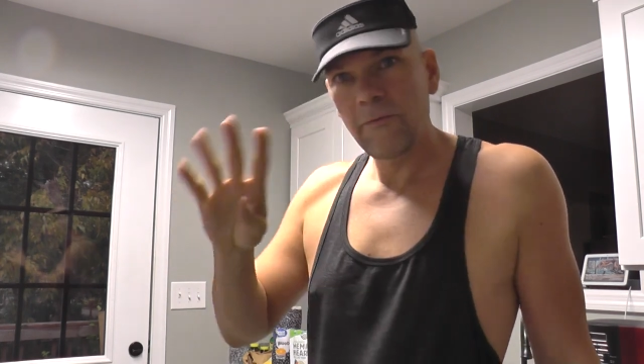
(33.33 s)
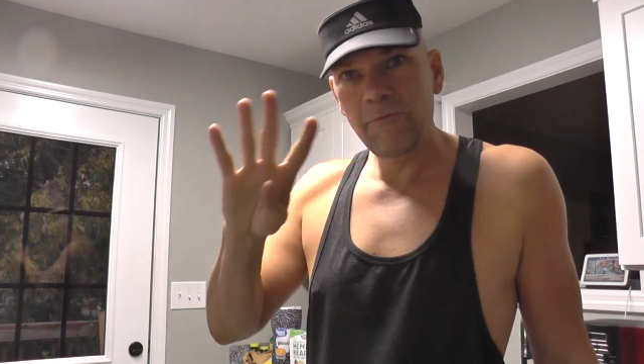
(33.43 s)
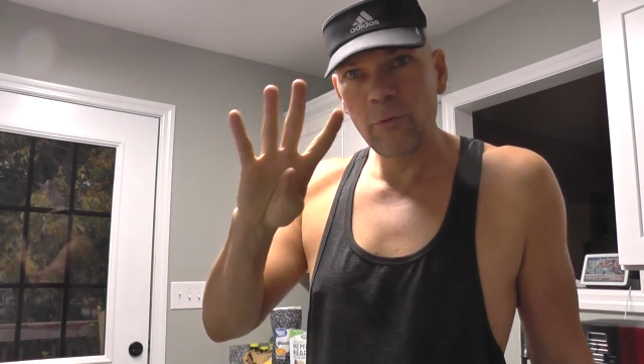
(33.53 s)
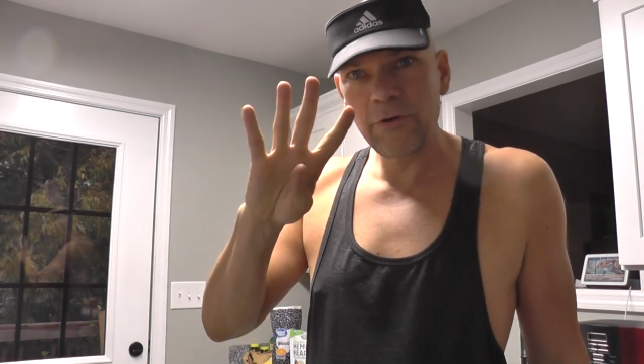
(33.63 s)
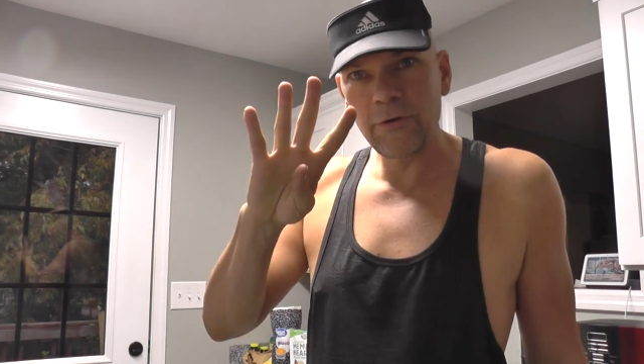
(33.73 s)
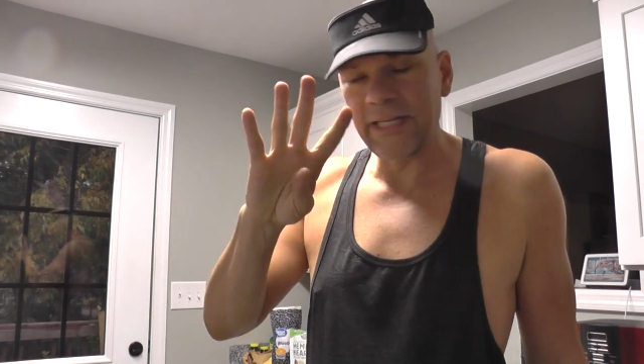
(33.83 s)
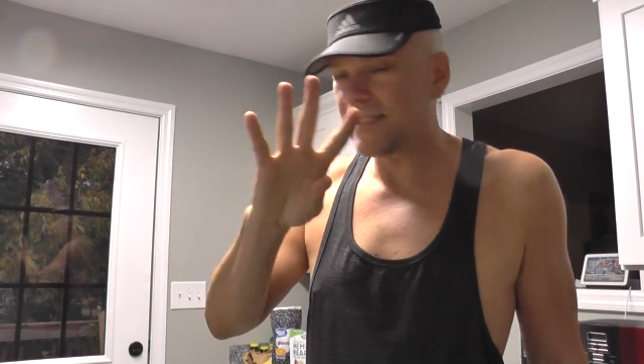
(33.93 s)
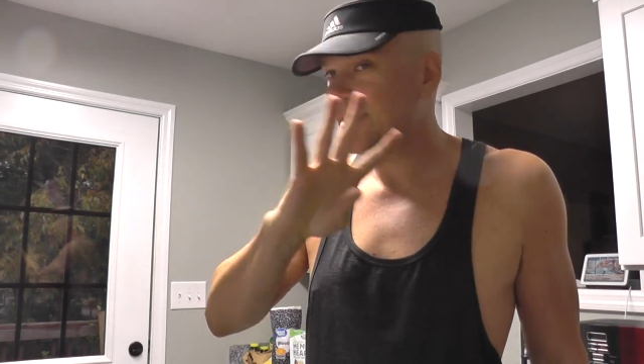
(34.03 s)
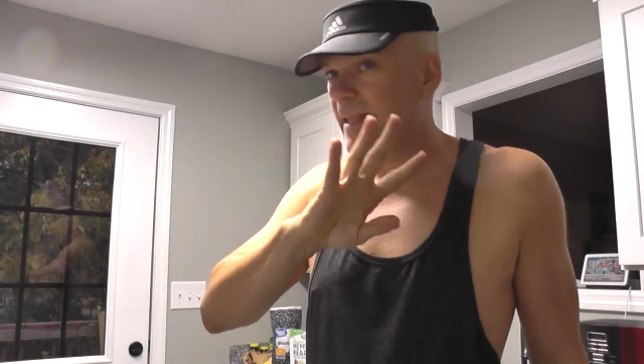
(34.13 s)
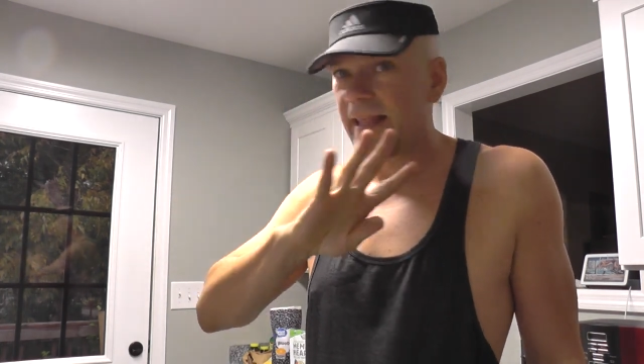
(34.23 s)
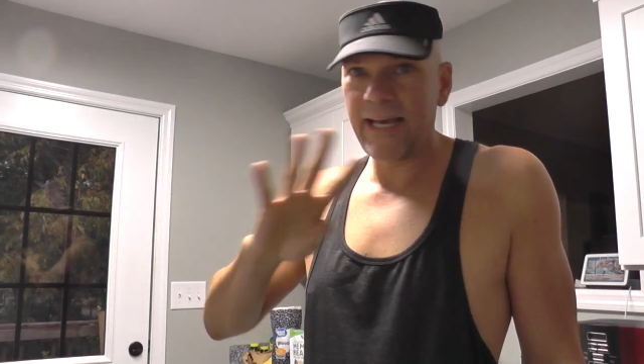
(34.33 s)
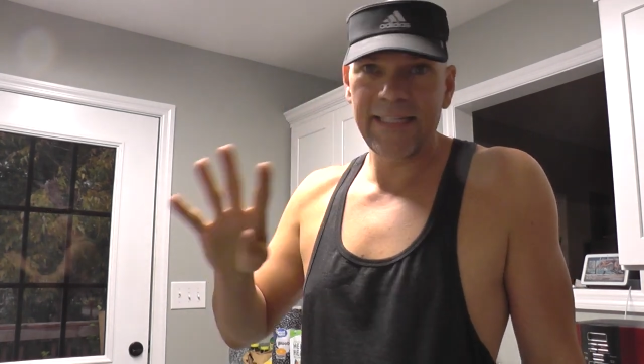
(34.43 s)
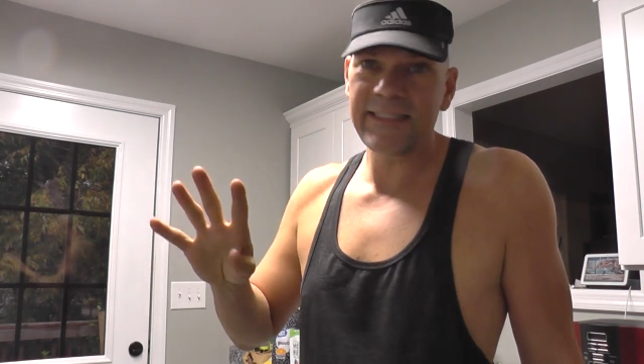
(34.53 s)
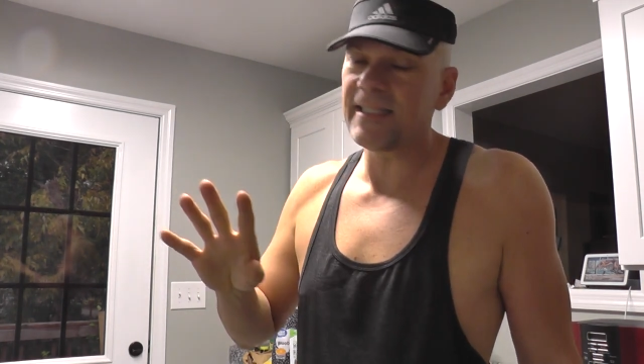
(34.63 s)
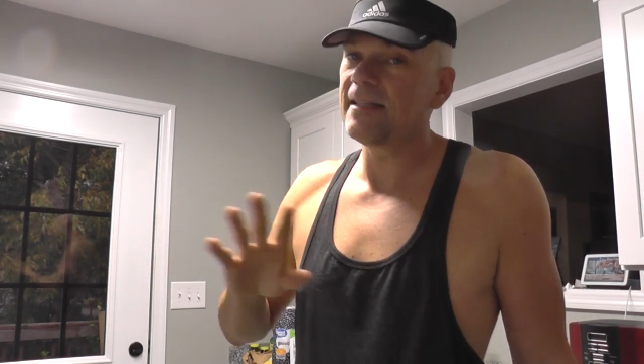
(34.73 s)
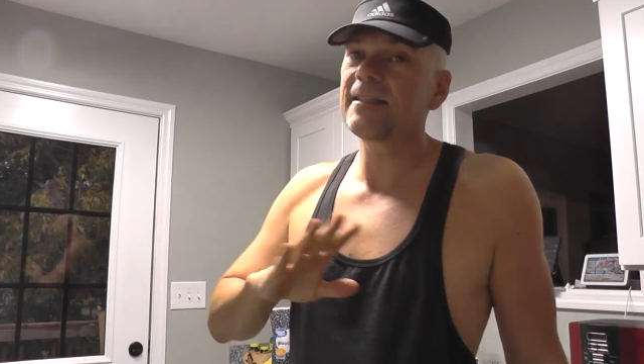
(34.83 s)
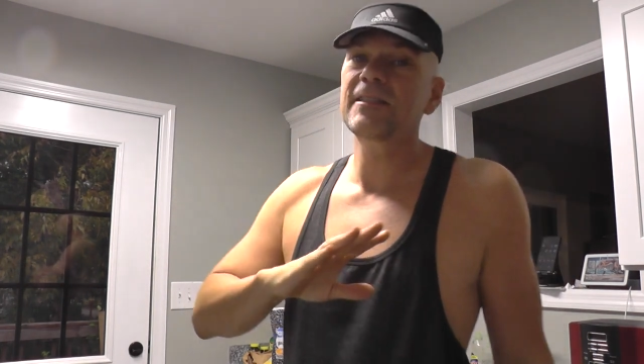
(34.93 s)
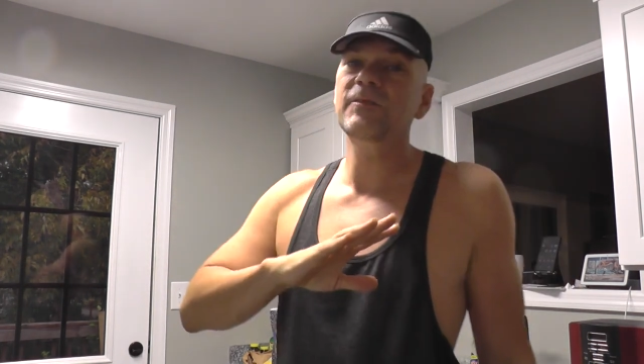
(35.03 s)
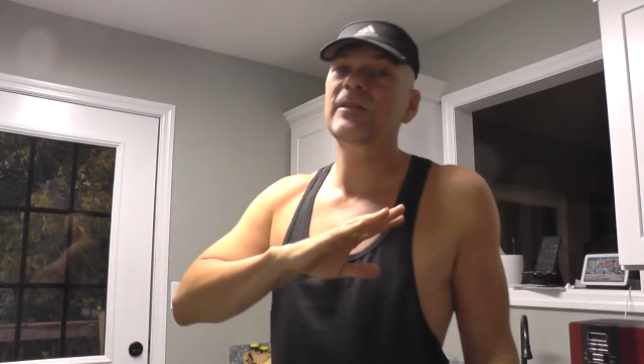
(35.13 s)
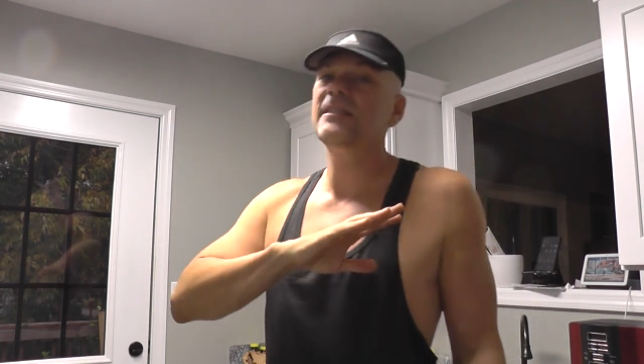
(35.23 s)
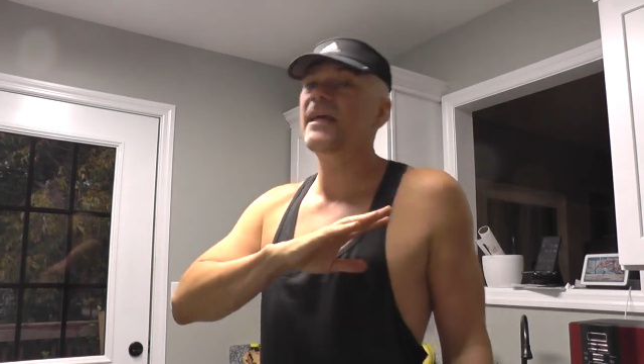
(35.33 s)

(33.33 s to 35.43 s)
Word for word: Four ingredients, that is it. This one is